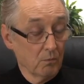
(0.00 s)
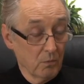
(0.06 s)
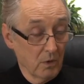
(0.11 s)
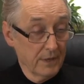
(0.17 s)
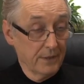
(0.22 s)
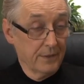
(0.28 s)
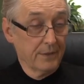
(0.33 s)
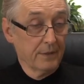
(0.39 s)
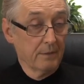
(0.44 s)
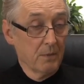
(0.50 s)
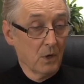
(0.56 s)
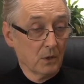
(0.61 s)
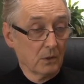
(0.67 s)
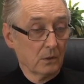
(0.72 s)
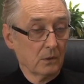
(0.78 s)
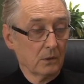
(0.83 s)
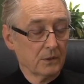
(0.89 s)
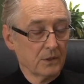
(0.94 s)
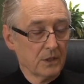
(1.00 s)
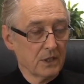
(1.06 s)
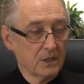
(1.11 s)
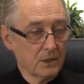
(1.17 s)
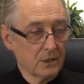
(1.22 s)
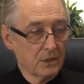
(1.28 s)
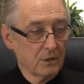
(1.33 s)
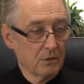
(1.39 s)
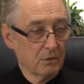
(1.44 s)
with the models,
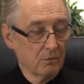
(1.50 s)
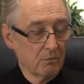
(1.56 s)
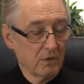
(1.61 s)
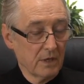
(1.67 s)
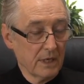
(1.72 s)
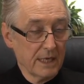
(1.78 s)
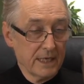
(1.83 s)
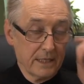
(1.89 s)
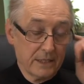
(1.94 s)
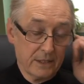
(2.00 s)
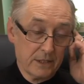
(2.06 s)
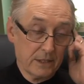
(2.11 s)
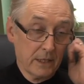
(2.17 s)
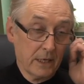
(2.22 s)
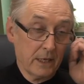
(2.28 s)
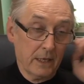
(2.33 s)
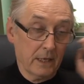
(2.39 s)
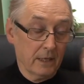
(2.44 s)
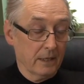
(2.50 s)
is to release